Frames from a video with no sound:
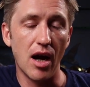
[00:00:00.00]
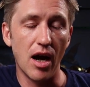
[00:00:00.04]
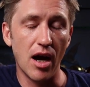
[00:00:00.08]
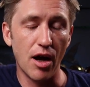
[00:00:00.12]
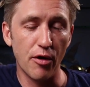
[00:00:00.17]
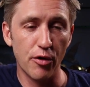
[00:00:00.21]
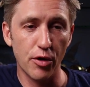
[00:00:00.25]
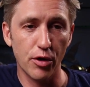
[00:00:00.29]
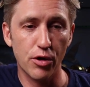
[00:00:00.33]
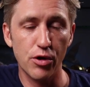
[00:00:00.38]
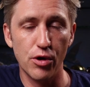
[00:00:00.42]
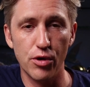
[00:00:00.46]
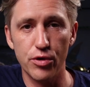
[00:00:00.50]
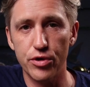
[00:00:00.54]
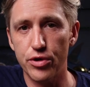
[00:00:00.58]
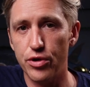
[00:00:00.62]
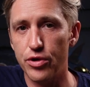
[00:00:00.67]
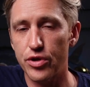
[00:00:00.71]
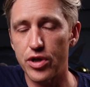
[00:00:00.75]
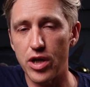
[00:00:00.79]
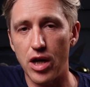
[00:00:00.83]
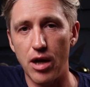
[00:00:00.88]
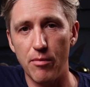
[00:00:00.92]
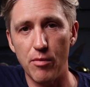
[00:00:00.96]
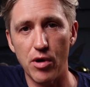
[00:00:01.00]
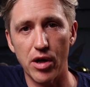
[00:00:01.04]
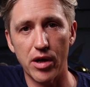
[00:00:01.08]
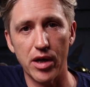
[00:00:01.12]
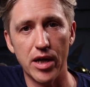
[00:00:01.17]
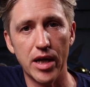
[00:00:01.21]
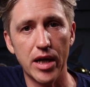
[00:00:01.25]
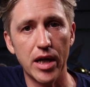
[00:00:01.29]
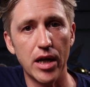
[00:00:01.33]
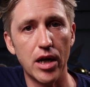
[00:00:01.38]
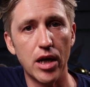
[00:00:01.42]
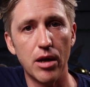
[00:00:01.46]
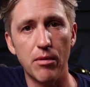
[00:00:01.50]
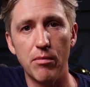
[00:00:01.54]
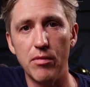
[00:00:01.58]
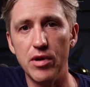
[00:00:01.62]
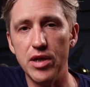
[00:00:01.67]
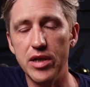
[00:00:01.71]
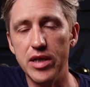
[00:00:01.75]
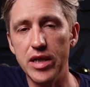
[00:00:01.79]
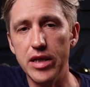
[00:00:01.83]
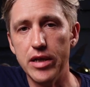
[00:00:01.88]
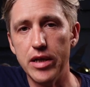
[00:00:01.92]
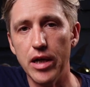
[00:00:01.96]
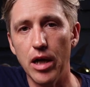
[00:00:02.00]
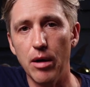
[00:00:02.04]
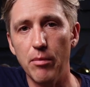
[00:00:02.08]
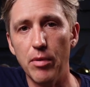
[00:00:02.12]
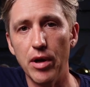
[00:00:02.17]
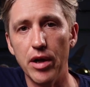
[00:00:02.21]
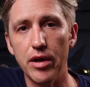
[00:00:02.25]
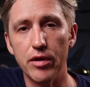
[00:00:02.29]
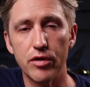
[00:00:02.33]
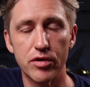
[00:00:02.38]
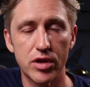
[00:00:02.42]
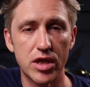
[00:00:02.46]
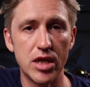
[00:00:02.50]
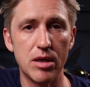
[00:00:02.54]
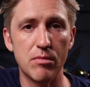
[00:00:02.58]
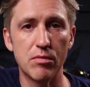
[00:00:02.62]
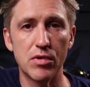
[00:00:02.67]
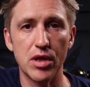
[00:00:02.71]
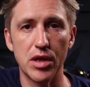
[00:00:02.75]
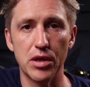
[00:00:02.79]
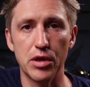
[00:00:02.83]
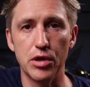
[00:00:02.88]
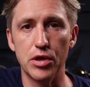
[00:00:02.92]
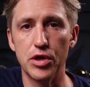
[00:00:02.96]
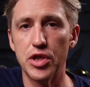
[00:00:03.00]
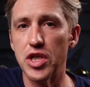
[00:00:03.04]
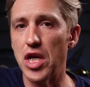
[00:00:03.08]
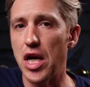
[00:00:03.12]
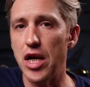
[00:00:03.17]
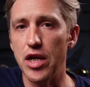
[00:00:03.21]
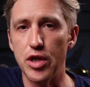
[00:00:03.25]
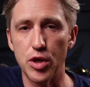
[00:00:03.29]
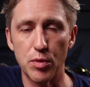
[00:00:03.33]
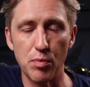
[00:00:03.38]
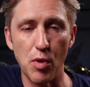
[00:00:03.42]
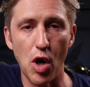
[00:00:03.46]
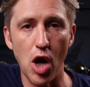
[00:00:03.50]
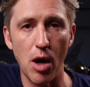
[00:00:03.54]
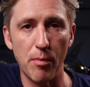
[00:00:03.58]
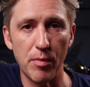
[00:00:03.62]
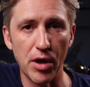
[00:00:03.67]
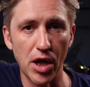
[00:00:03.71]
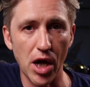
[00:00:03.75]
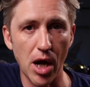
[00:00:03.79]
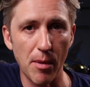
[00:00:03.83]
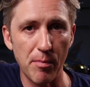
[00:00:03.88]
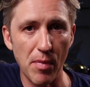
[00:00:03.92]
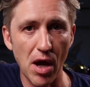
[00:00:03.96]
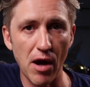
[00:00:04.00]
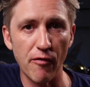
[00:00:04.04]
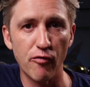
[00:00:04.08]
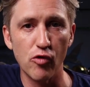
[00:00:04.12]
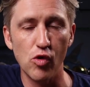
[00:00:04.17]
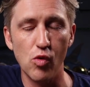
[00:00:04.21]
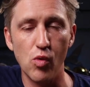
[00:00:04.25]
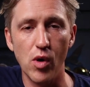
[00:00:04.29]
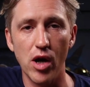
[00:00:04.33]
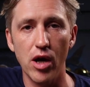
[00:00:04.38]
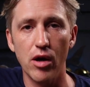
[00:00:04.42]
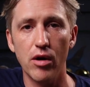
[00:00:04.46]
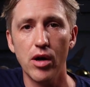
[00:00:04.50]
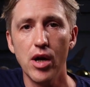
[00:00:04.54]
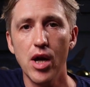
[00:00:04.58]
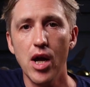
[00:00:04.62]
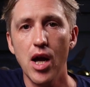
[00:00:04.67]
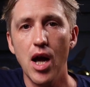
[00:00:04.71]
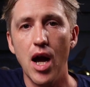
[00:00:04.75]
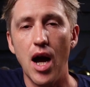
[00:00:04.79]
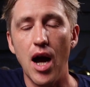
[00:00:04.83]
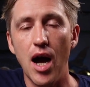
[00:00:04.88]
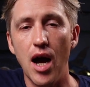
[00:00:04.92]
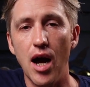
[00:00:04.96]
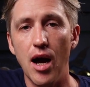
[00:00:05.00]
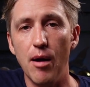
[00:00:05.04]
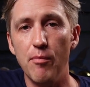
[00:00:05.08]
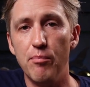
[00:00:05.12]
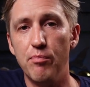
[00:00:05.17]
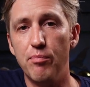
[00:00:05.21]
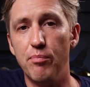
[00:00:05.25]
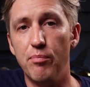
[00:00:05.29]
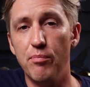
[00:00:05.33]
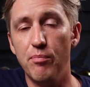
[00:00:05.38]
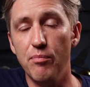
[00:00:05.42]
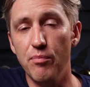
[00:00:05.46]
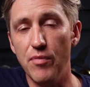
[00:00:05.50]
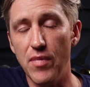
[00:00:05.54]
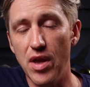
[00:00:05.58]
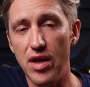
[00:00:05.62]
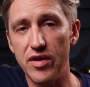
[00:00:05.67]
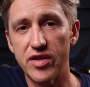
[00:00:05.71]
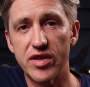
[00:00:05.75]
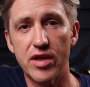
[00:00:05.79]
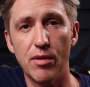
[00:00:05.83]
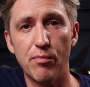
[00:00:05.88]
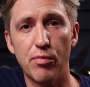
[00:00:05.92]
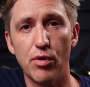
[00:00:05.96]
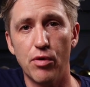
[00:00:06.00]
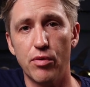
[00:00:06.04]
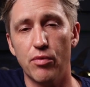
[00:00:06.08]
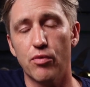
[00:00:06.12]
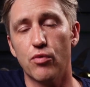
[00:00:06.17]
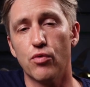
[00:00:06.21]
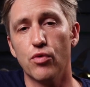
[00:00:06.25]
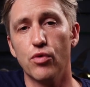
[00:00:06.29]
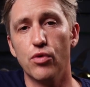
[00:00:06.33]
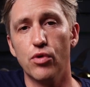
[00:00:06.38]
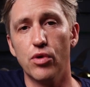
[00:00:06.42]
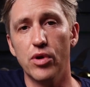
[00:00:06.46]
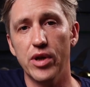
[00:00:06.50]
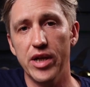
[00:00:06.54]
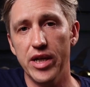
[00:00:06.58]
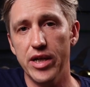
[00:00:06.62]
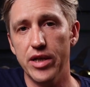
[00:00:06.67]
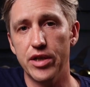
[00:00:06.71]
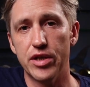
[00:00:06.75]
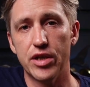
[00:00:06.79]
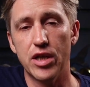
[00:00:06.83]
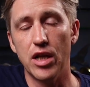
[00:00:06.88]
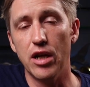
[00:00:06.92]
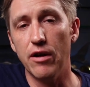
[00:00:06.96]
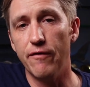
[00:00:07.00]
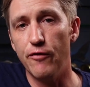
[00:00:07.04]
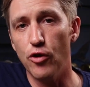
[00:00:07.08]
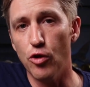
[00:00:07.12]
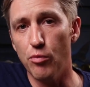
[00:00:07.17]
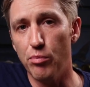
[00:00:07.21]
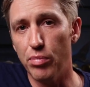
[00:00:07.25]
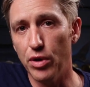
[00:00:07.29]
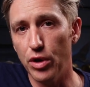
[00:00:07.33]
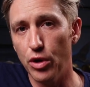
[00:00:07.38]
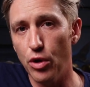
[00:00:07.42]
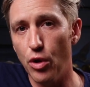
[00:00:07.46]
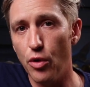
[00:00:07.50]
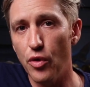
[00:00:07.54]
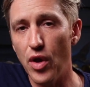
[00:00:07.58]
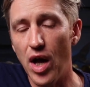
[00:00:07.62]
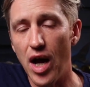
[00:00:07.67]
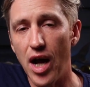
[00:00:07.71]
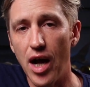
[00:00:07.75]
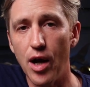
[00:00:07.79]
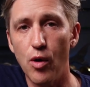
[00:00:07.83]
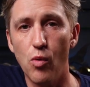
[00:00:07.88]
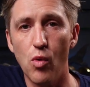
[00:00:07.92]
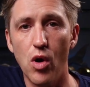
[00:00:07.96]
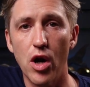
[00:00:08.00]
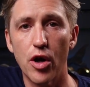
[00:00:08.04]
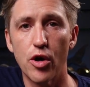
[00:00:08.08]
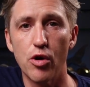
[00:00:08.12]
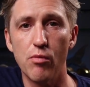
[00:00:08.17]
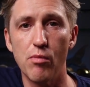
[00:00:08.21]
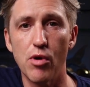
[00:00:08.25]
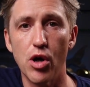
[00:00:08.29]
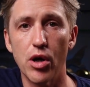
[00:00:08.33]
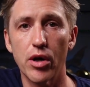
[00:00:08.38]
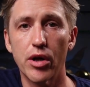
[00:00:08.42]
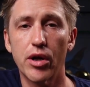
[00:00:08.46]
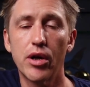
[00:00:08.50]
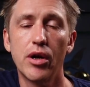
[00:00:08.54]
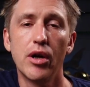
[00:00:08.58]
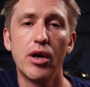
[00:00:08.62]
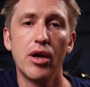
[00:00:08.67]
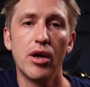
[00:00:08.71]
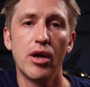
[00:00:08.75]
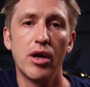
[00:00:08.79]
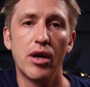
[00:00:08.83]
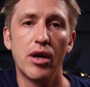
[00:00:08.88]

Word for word: Other closures, I'm not going to get into them in detail, but it seems like there's signs popping up everywhere. Uh, simple rule is that if you're below the high water mark,